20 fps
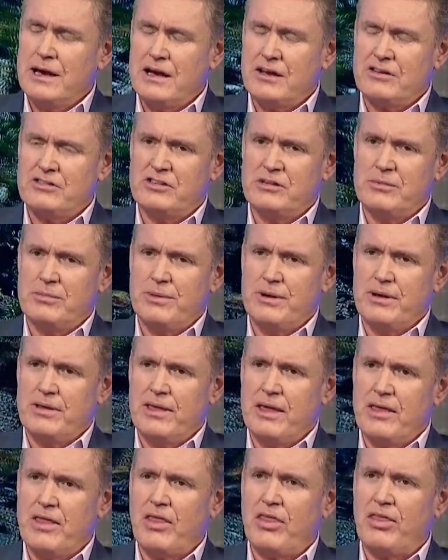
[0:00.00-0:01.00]
RCB.
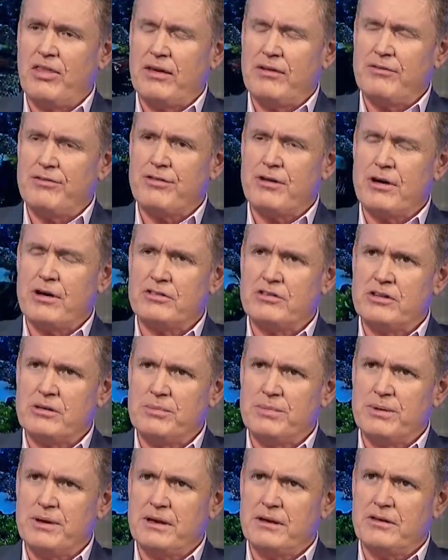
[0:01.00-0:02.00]
The other thing for
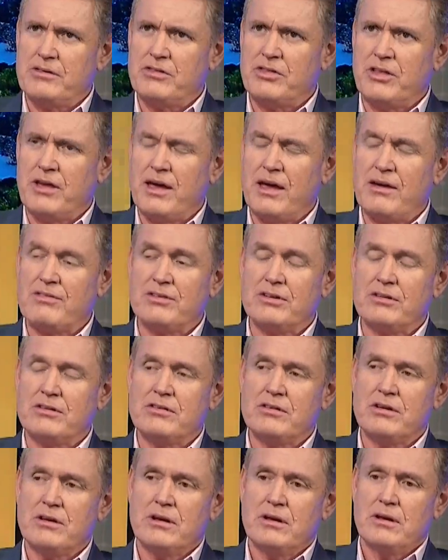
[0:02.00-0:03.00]
RCB is they
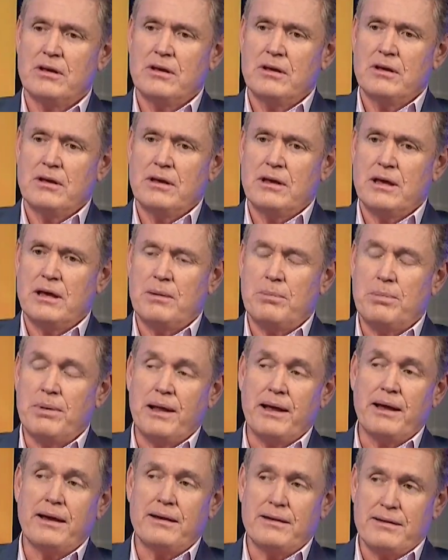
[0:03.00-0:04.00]
haven't
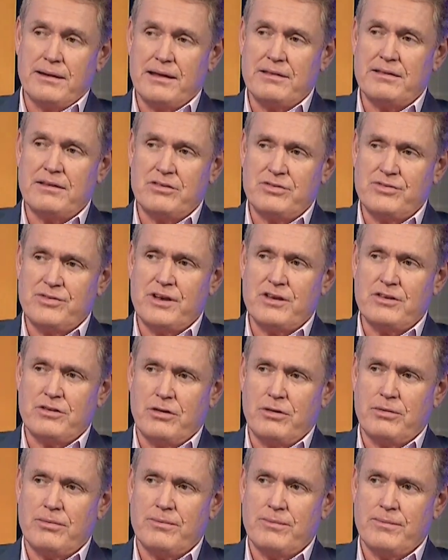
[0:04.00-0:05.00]
played at this
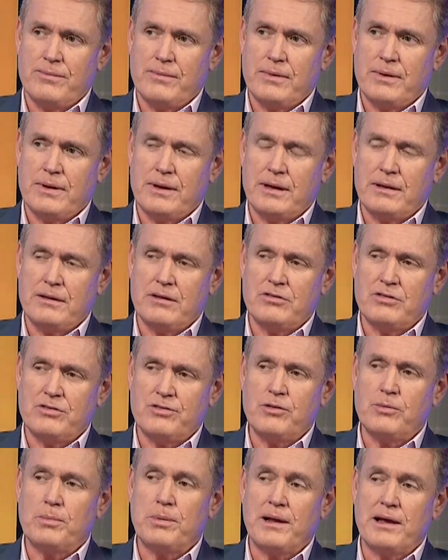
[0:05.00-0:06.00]
venue, and there's a
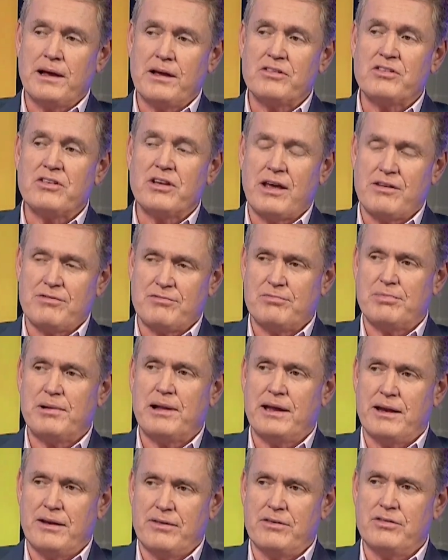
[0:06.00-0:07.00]
few players that haven't
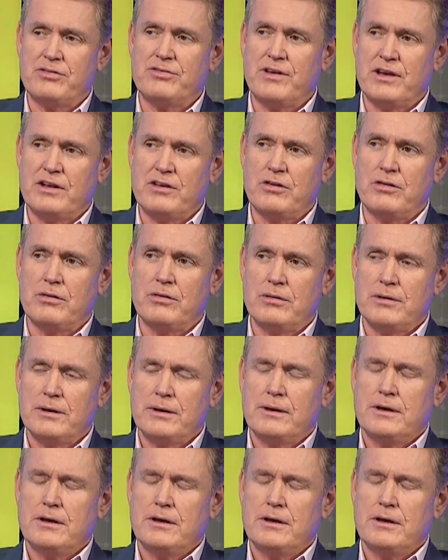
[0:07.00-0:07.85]
played at this venue.